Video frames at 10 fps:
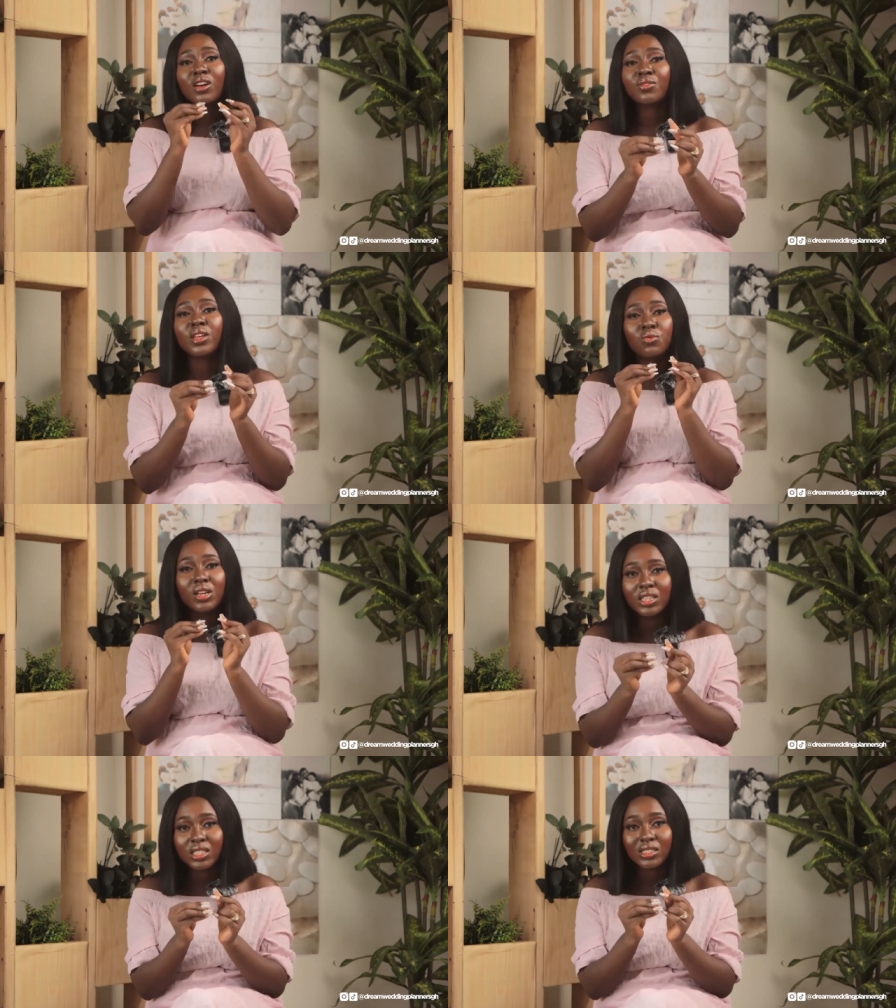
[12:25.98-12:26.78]
crafted
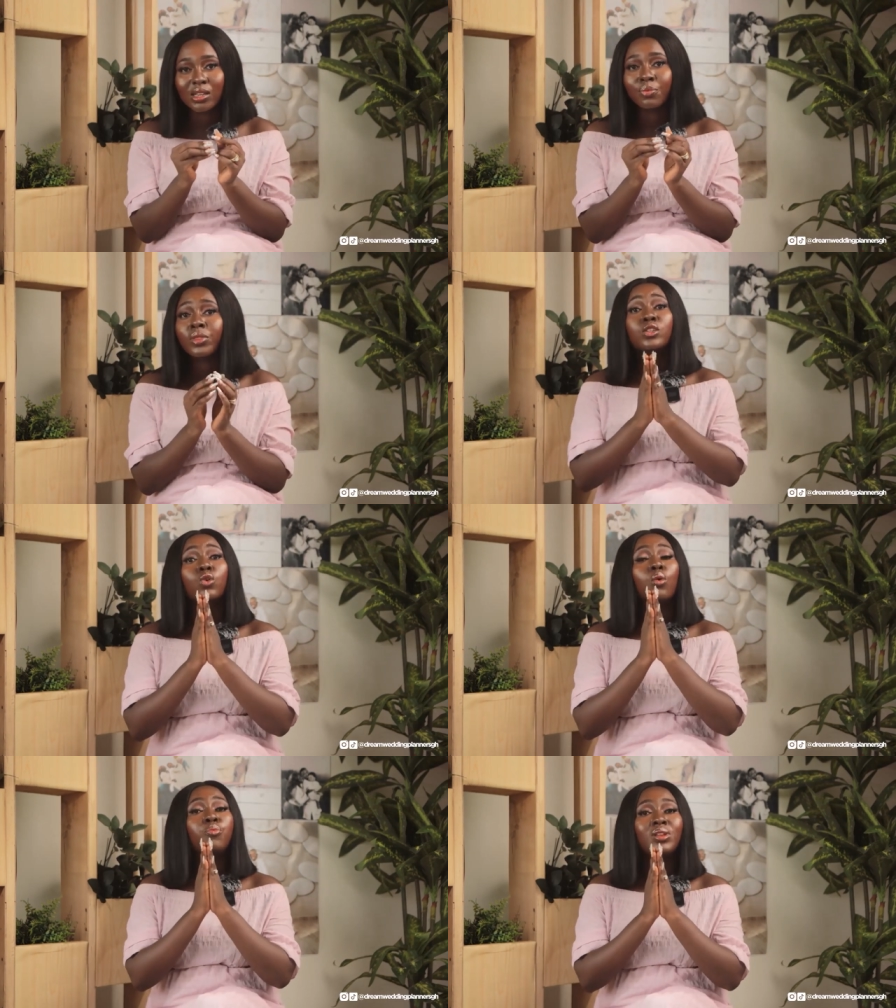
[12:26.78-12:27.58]
relationship
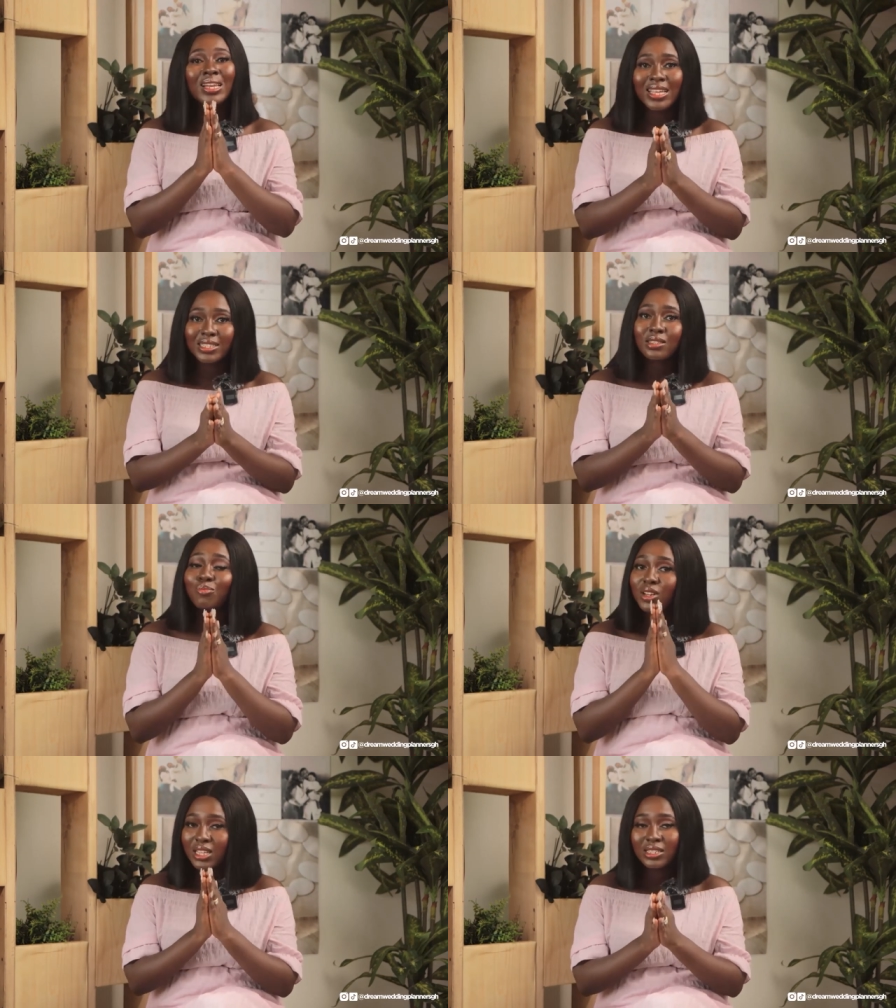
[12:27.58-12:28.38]
so please please,
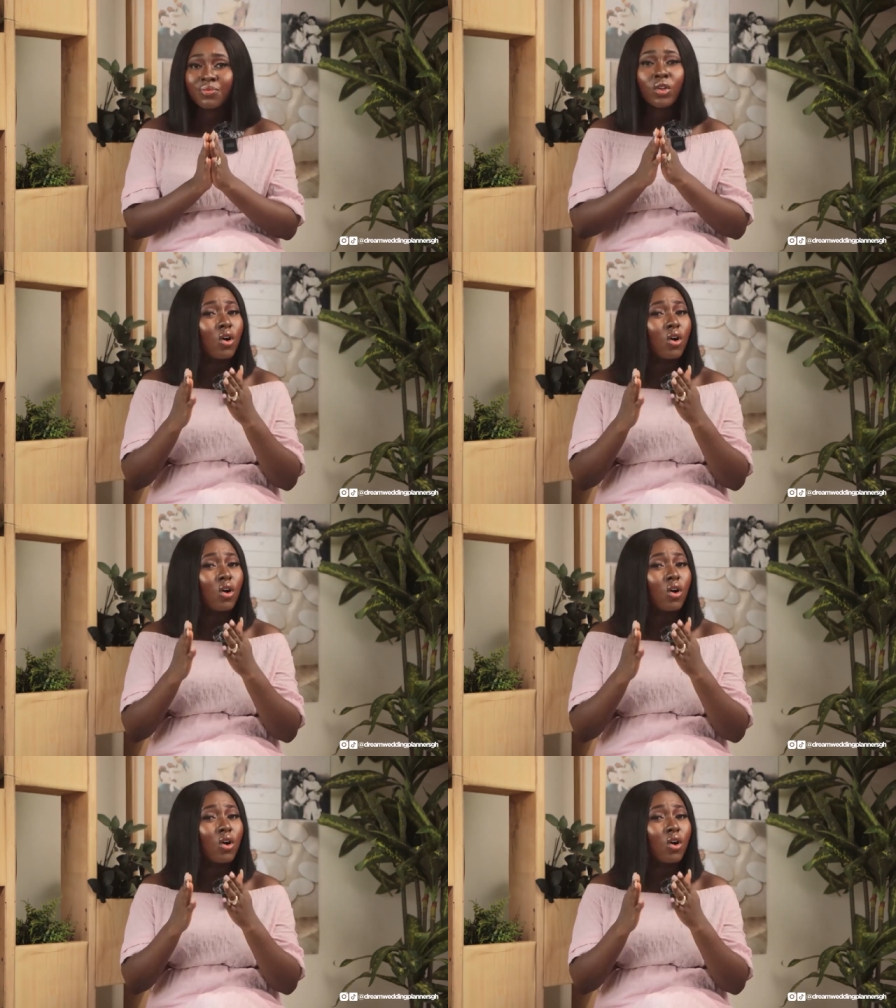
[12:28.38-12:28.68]
please.